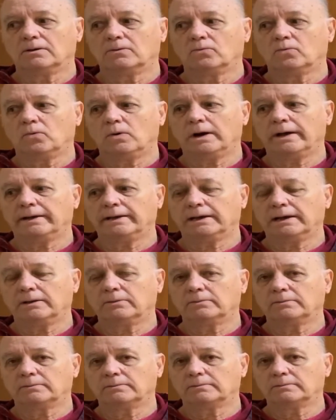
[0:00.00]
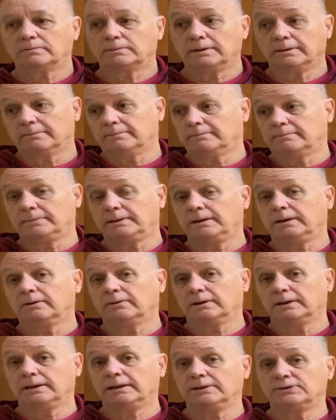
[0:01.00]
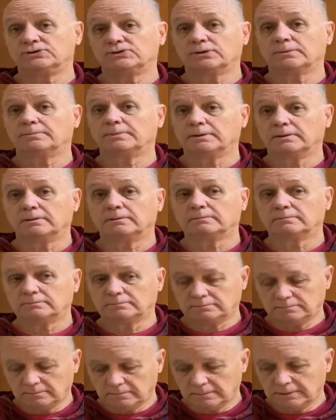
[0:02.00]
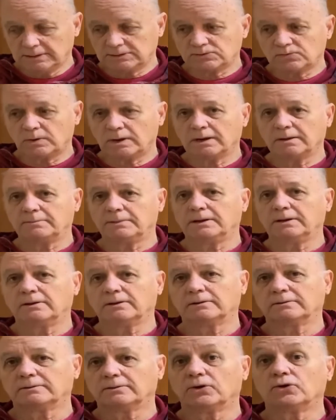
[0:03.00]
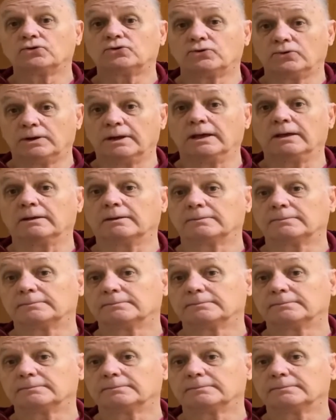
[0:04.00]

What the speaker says: why I am here in Egypt, and that's why I'm here today.